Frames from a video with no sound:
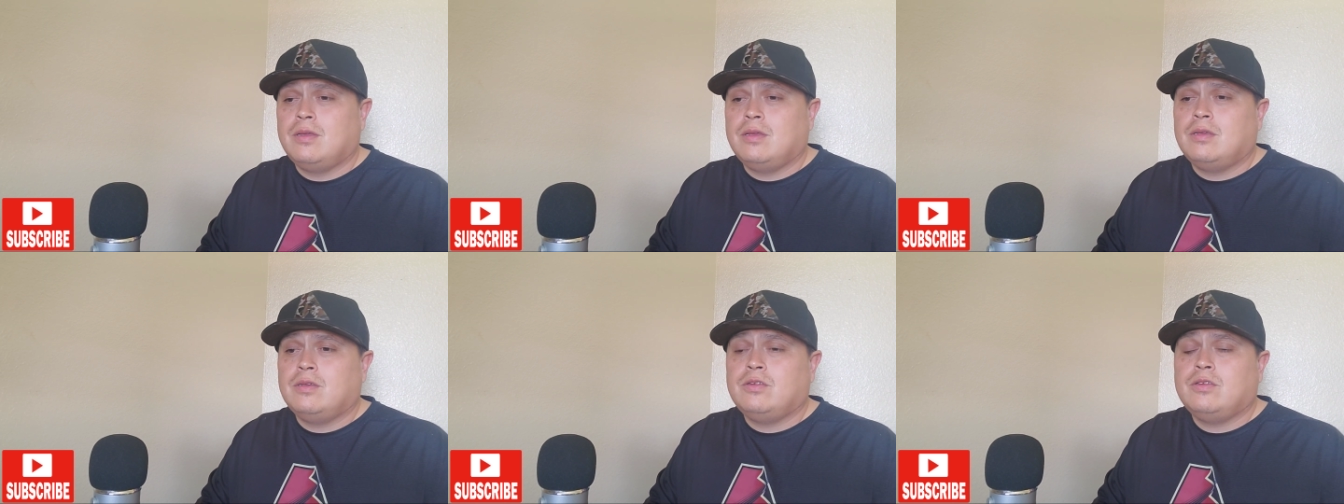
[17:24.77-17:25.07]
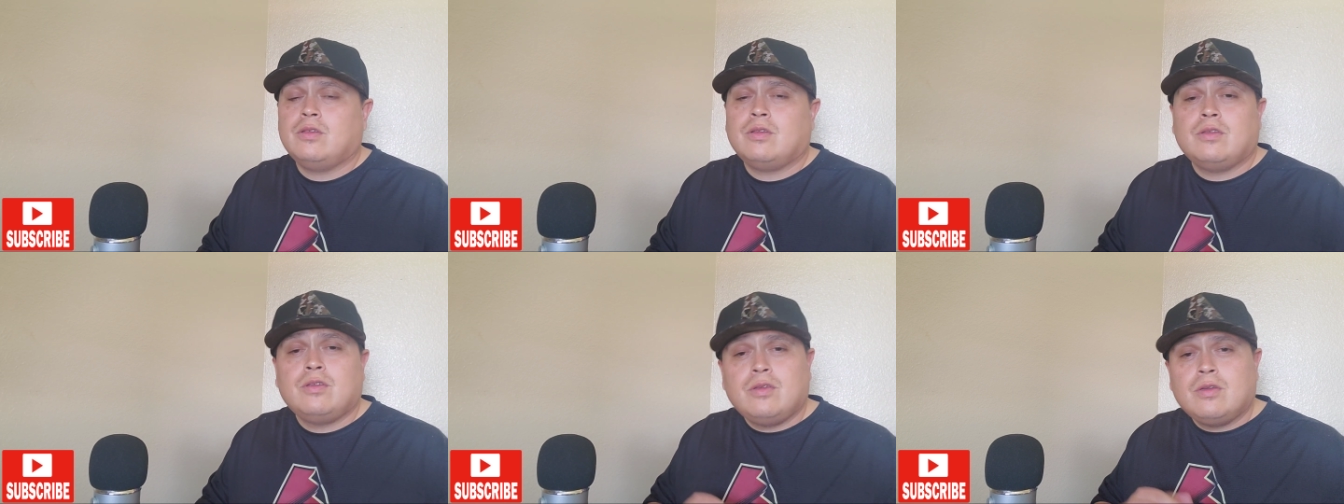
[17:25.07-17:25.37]
She's
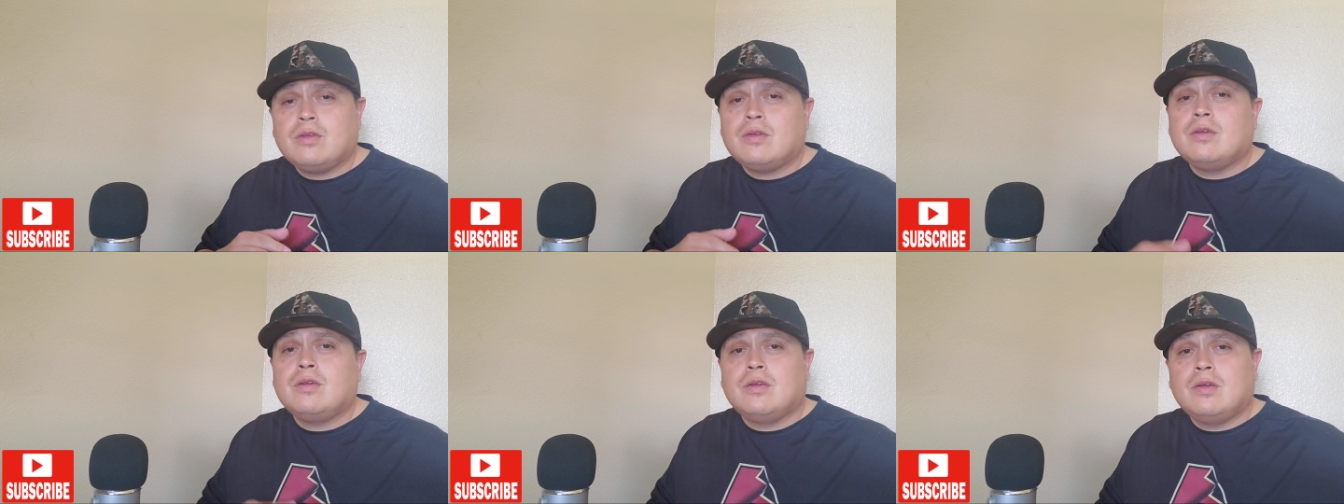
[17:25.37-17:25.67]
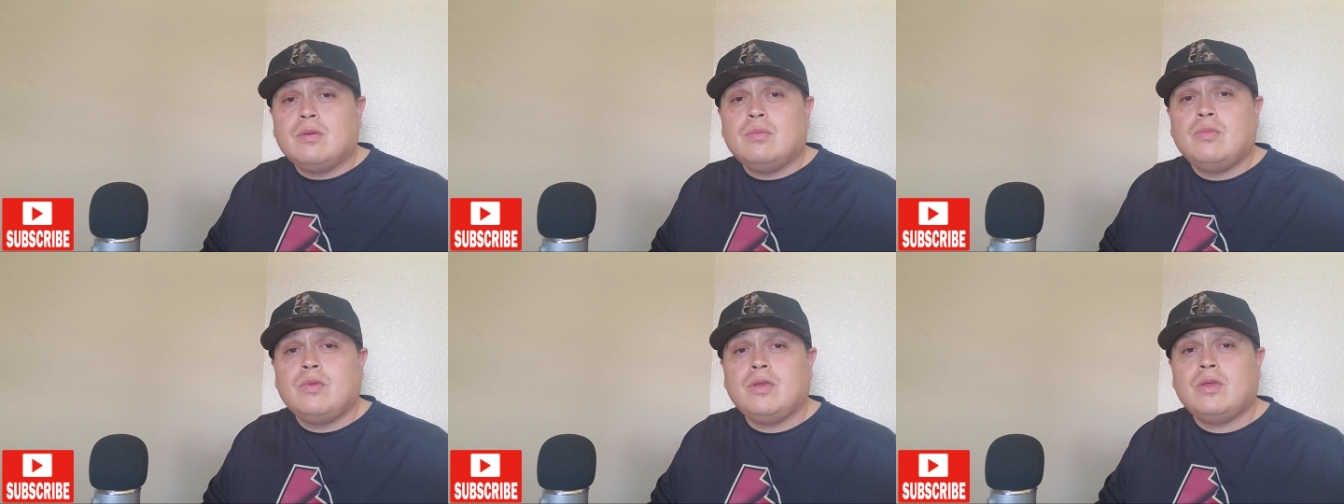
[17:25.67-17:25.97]
like, you can
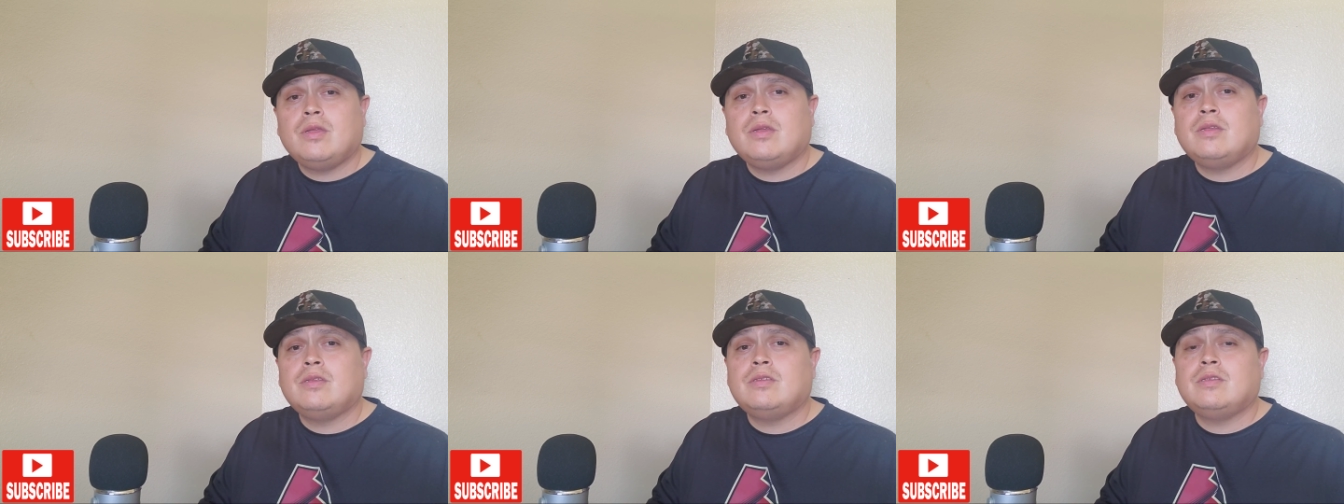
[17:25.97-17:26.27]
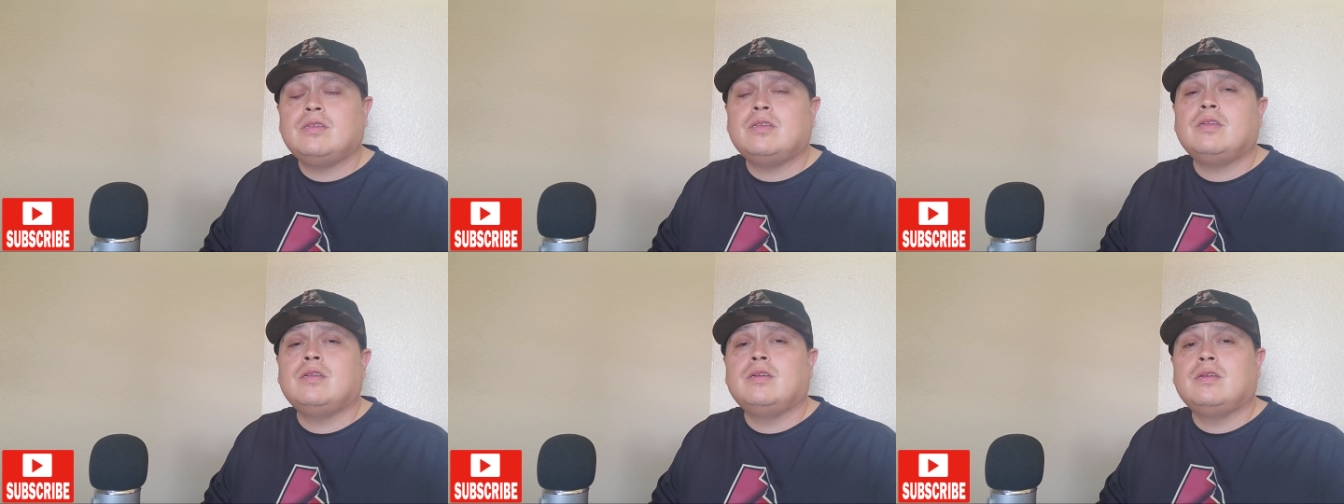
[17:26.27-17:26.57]
come in and
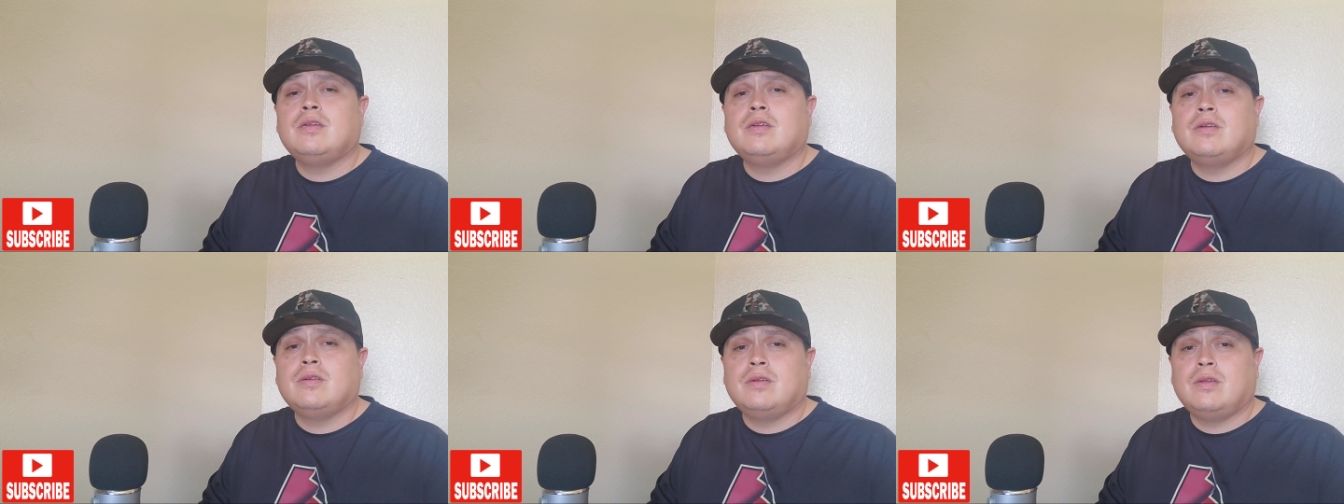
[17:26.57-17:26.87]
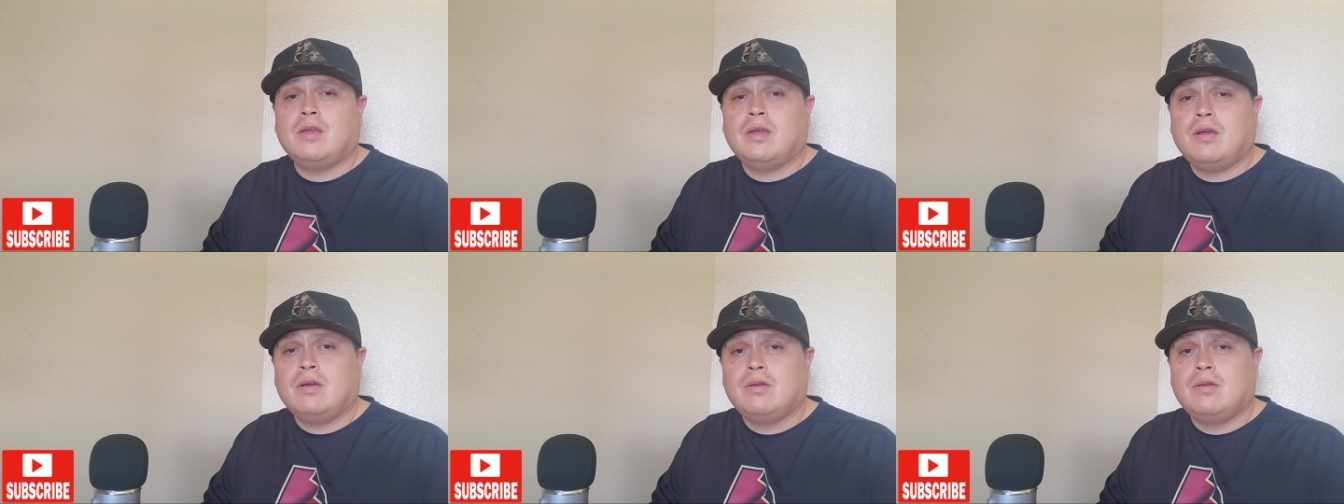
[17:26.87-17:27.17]
sit in here
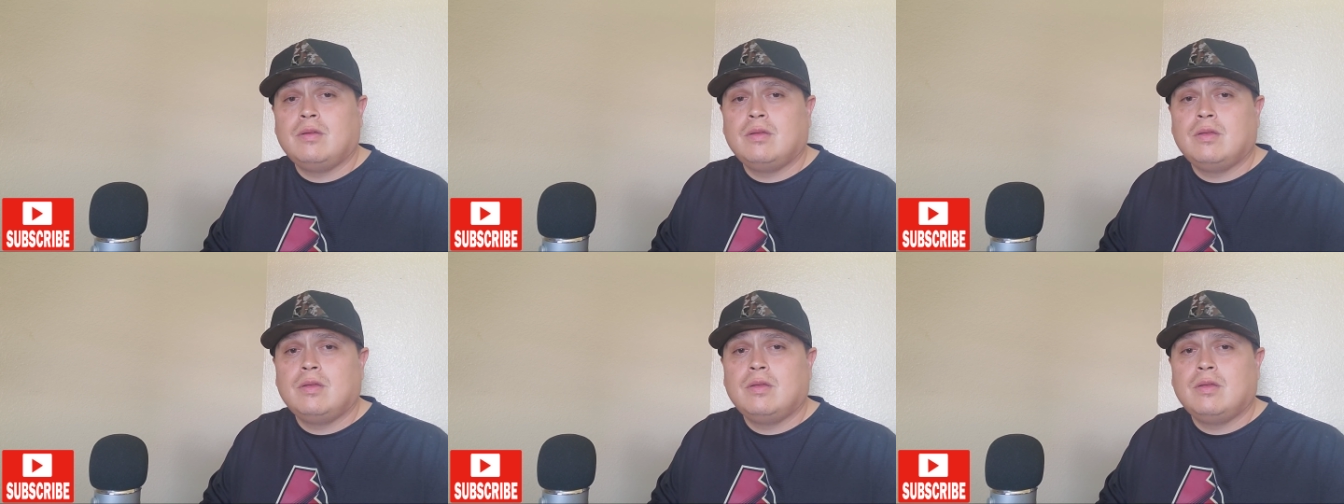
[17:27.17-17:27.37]
now.